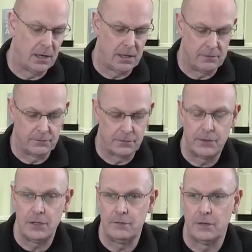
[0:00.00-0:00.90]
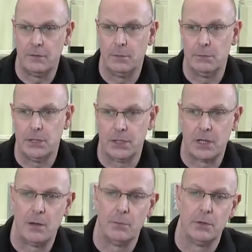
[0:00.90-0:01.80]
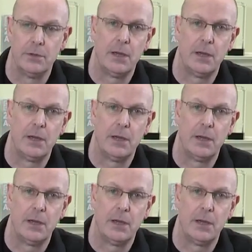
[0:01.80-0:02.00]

And for a 35mm camera,